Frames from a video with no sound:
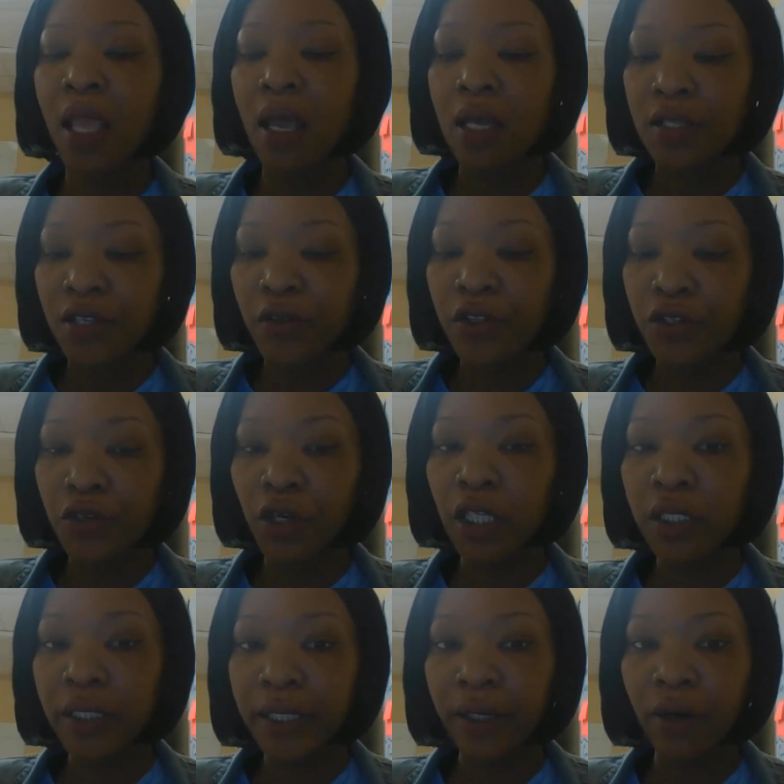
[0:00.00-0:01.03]
so that you're
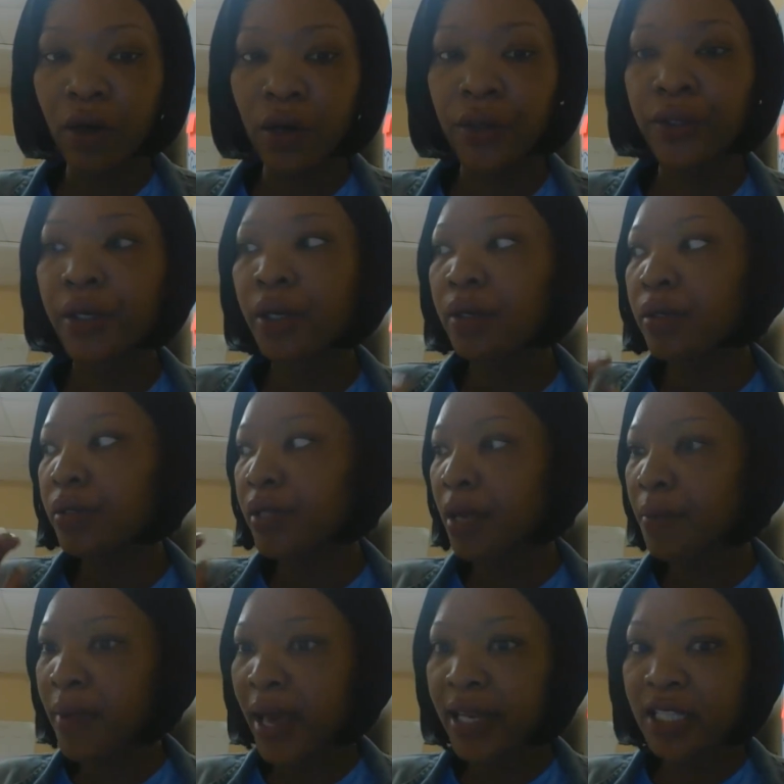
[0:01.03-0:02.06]
clear on
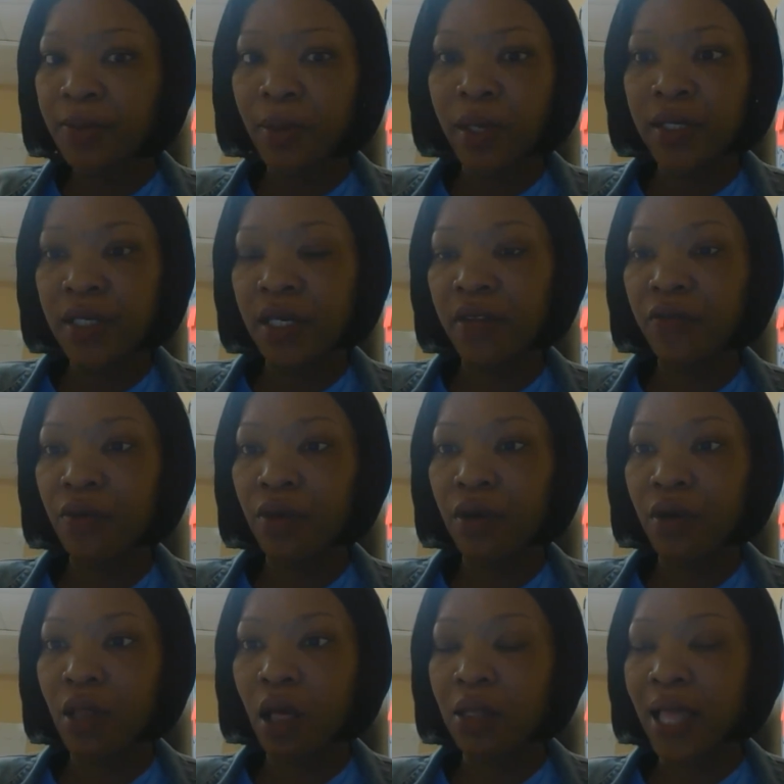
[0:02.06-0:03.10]
somebody's president
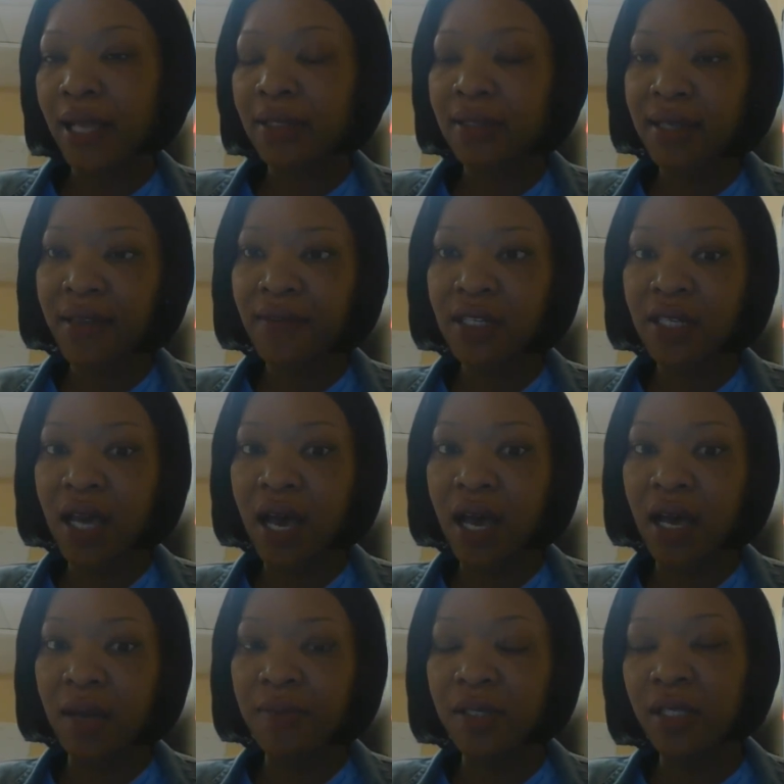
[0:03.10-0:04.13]
for like 7
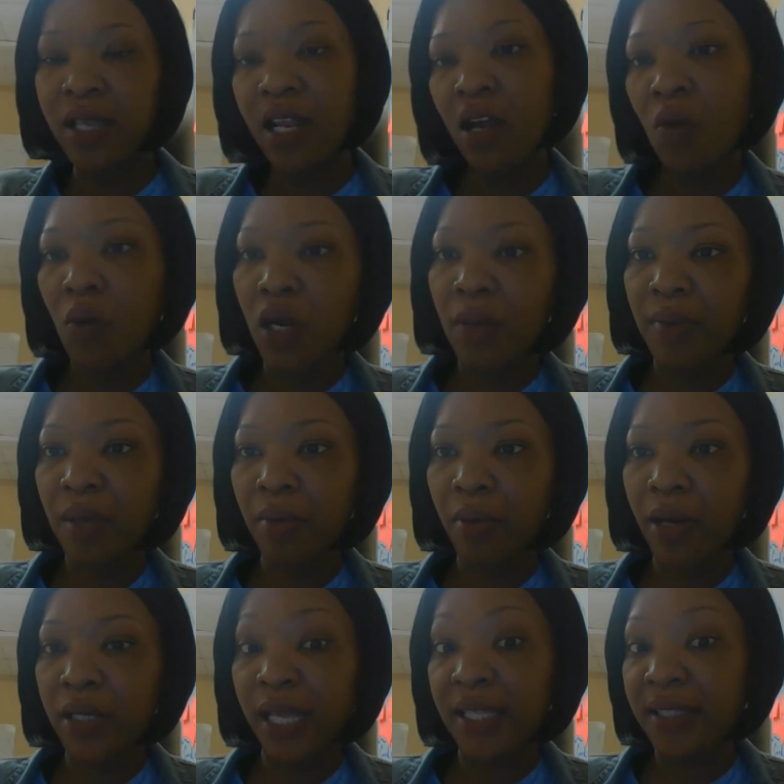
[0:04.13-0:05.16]
times, and they don't want to be
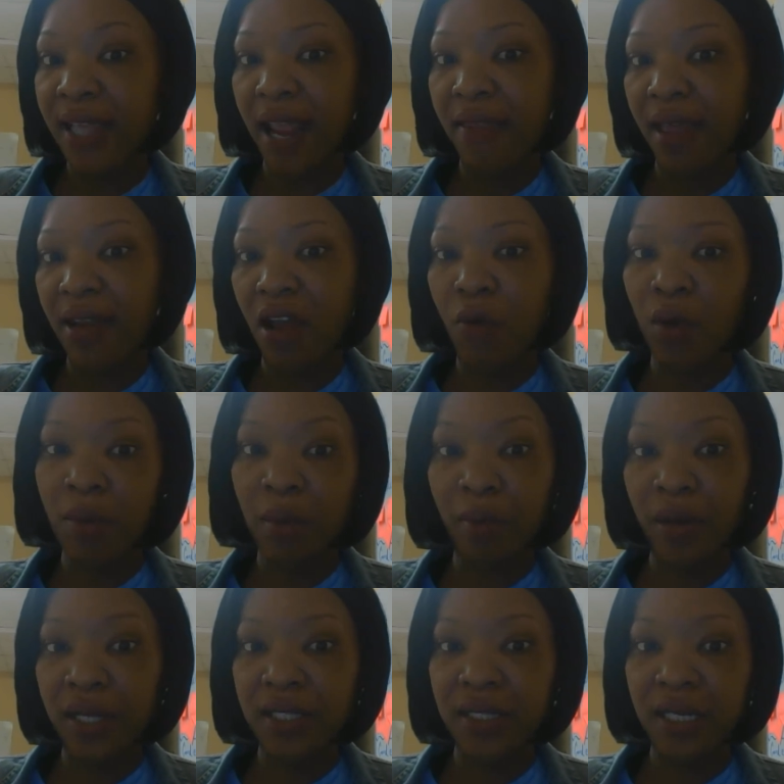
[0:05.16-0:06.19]
they say they don't want to be
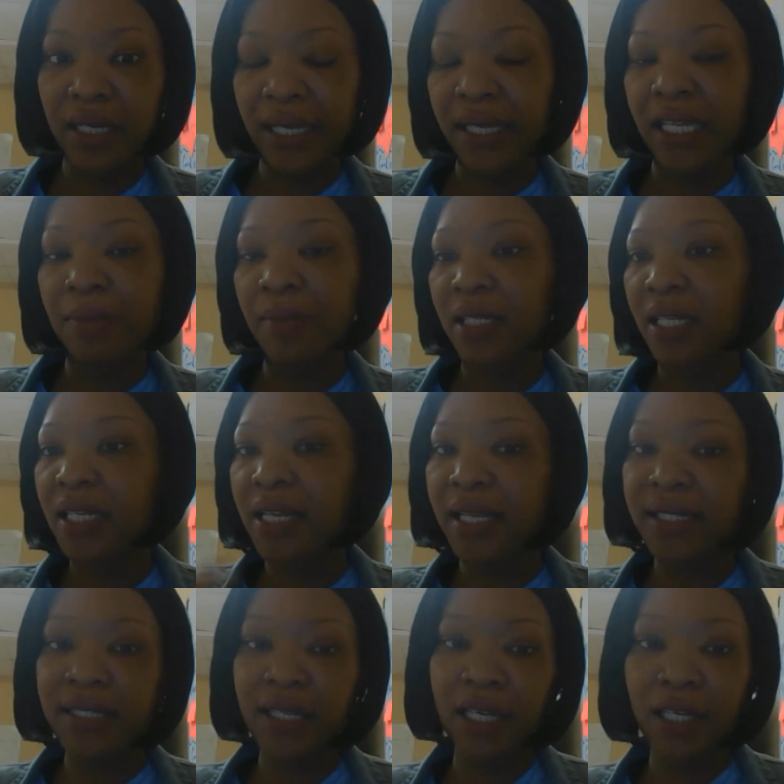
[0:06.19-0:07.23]
president again, but then
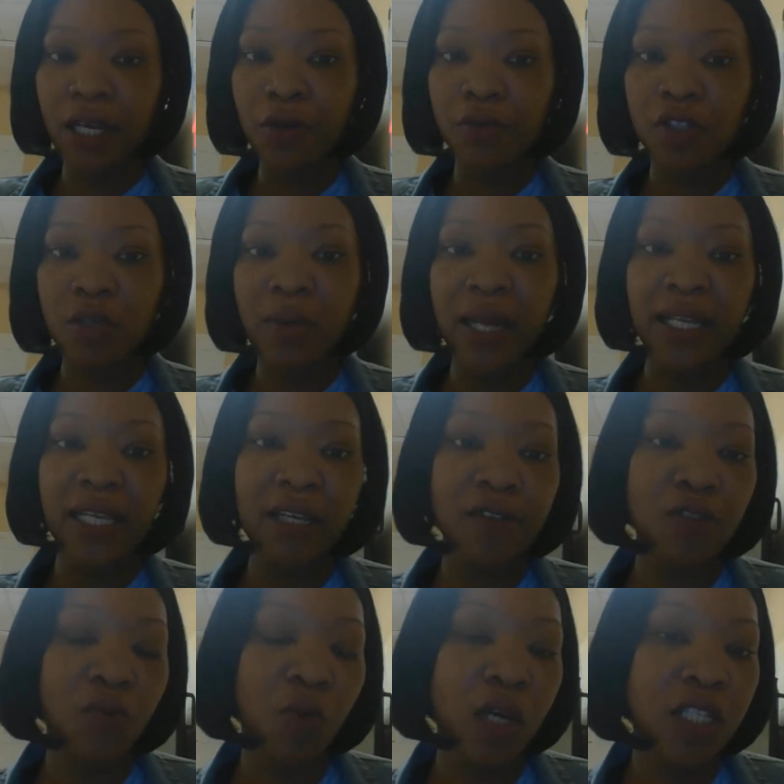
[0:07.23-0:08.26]
next thing you know, somebody
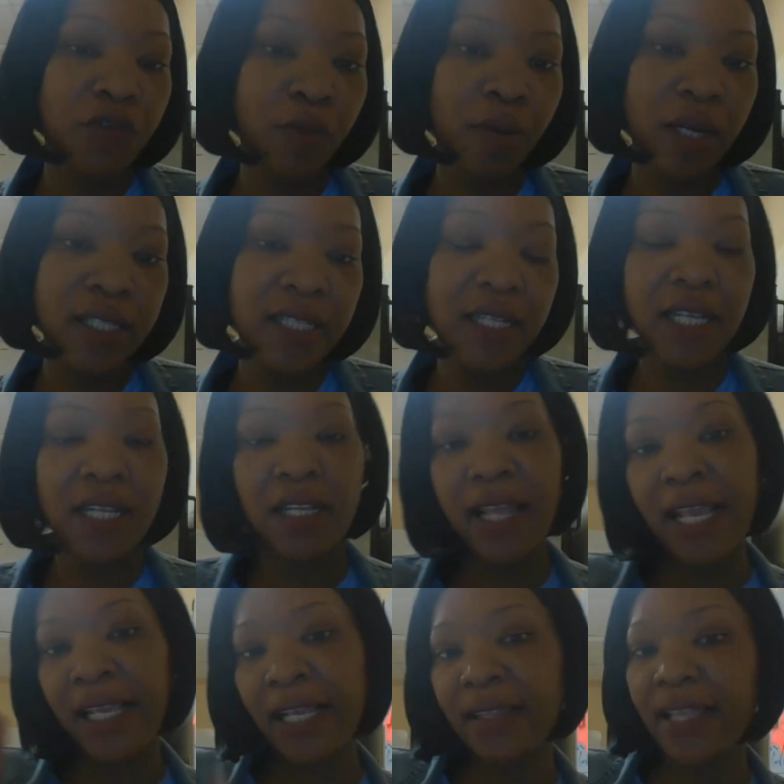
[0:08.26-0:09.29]
else runs for president, and
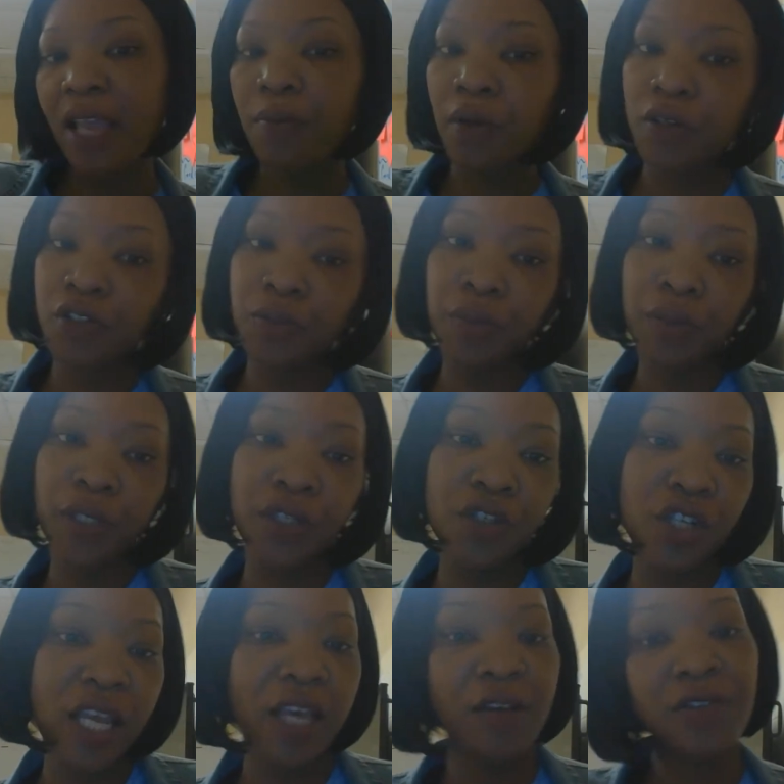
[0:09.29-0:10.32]
they get that person put in
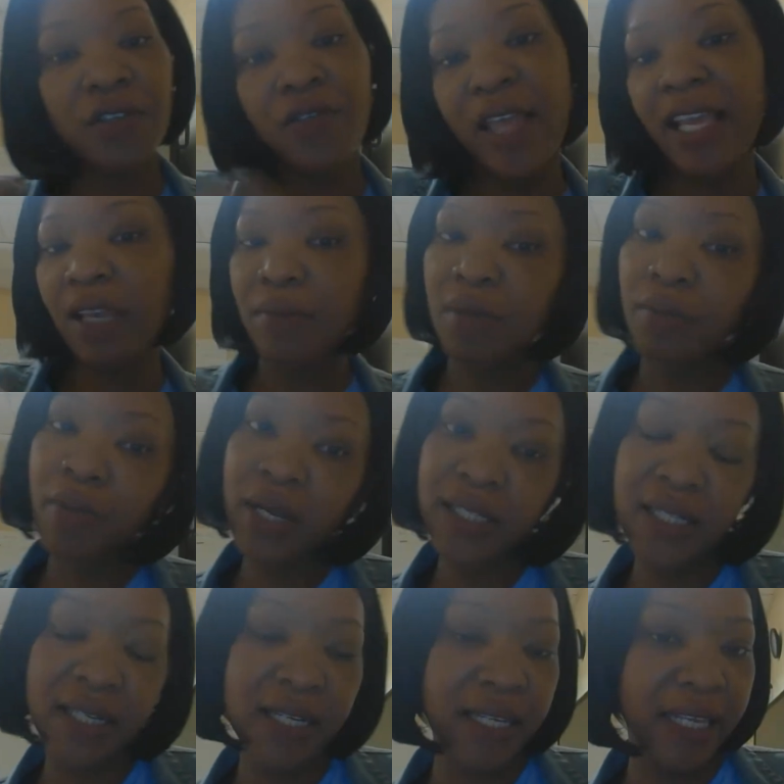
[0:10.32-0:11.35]
jail so they can be
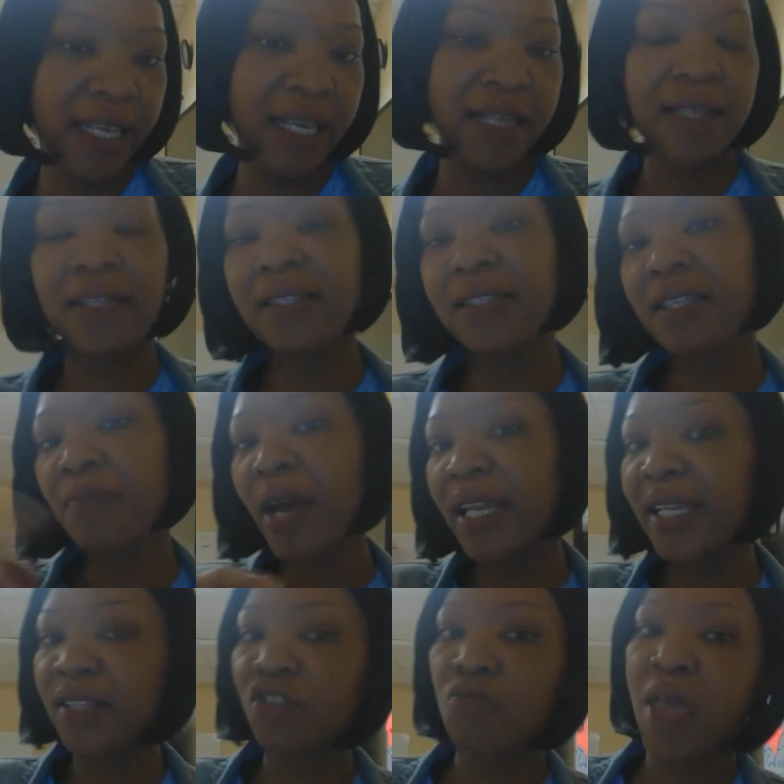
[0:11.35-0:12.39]
president again, and then somebody
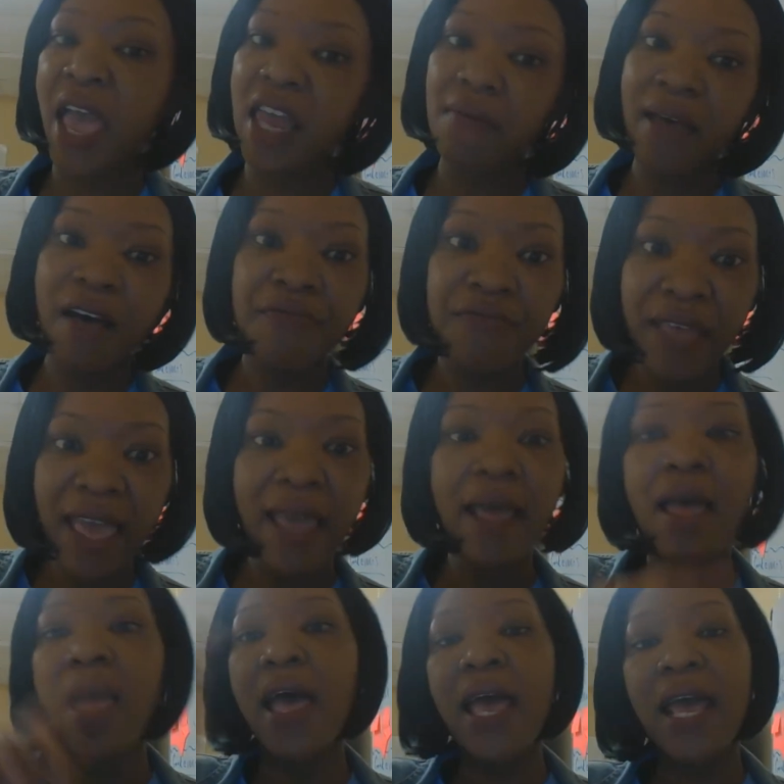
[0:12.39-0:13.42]
gets mad about that,
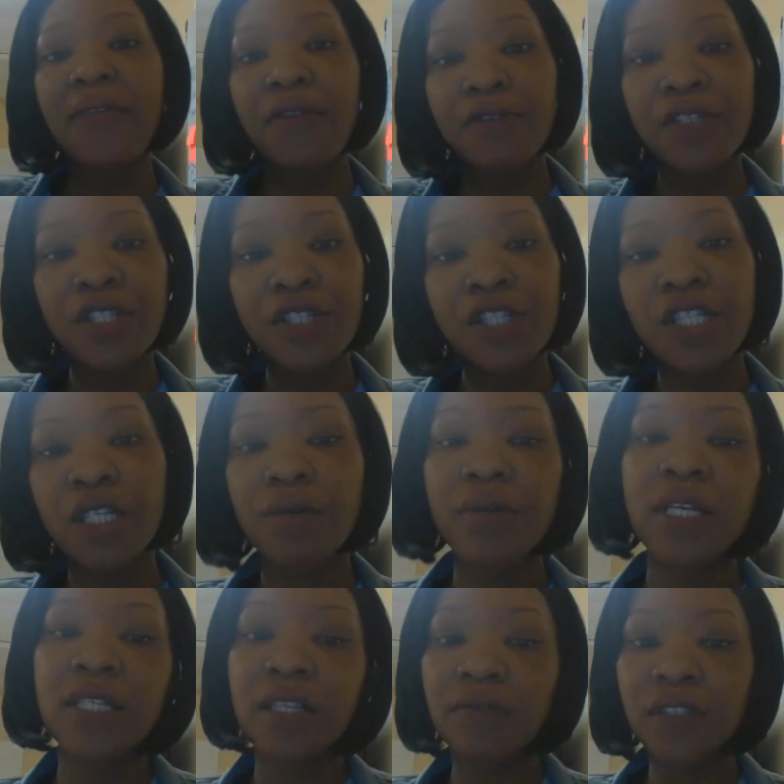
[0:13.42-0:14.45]
and there's a
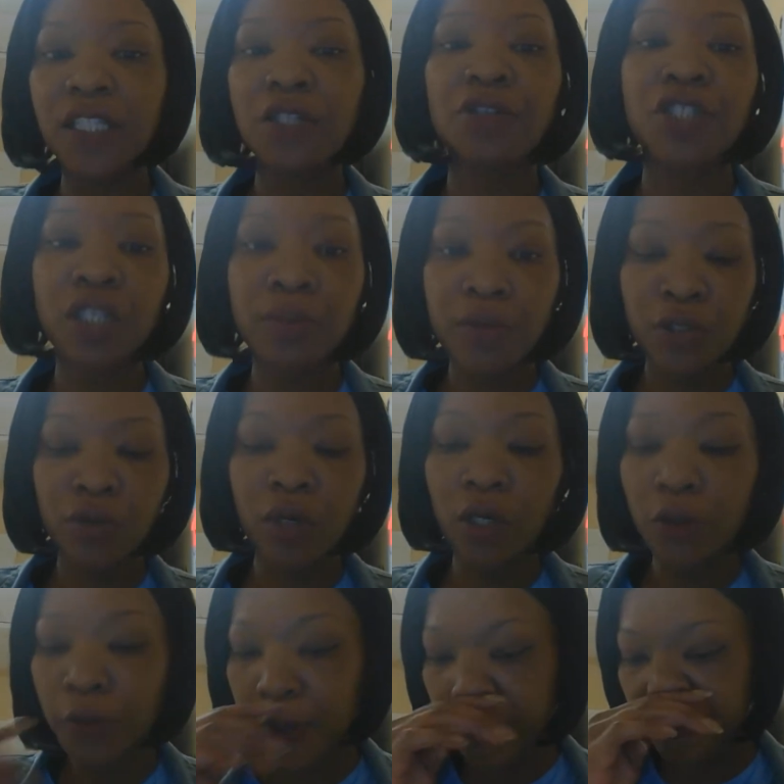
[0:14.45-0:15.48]
series of leadership
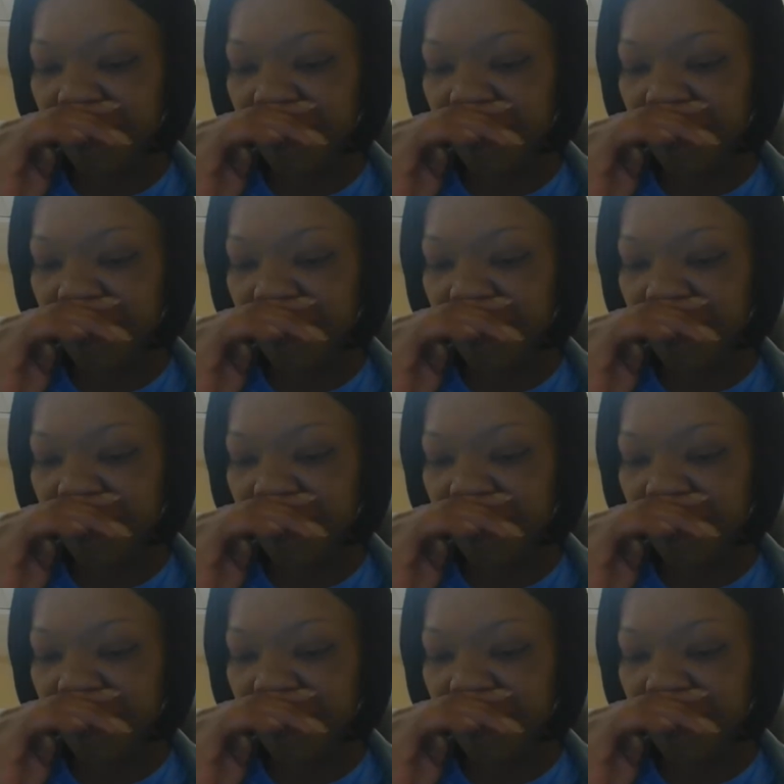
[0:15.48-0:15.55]
struggles.